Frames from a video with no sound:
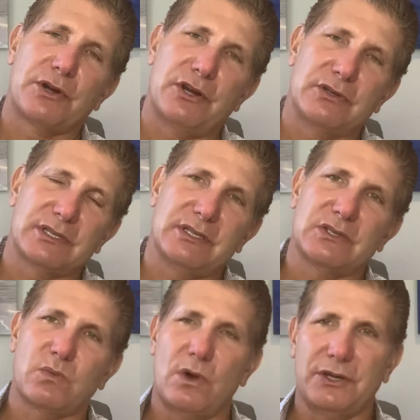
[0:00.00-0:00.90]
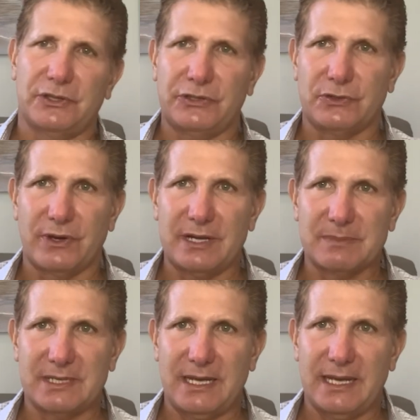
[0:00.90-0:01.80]
doses, 1 to 2 grams
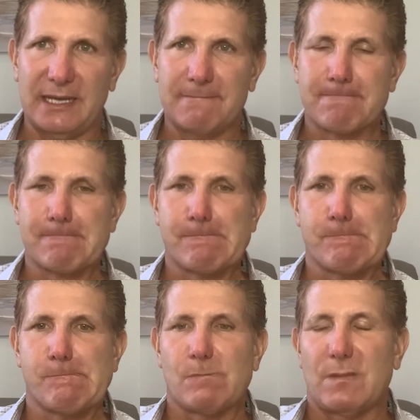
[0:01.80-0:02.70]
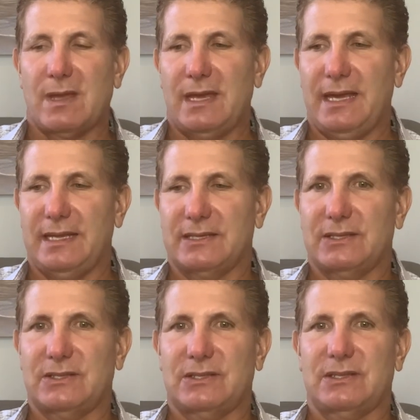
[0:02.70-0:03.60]
a day,
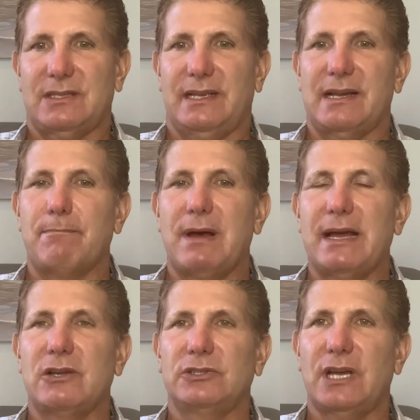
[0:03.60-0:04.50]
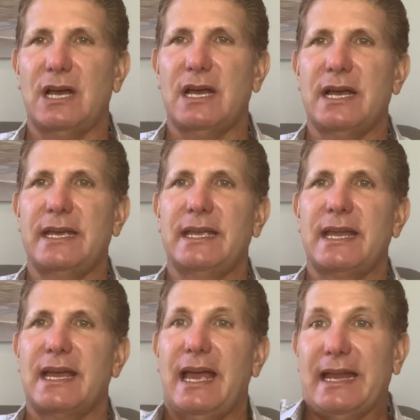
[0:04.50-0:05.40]
it's like a mild high
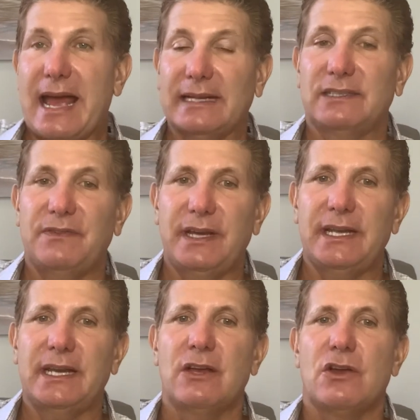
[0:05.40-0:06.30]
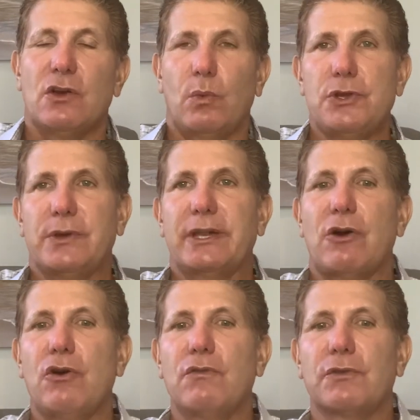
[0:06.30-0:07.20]
and activating. When you
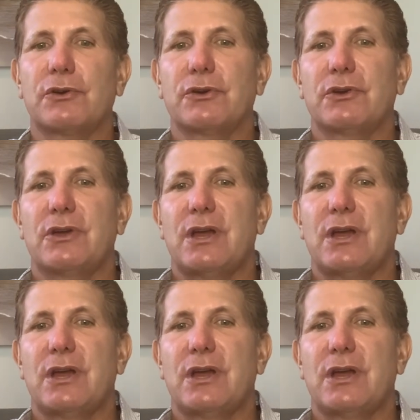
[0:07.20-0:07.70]
get over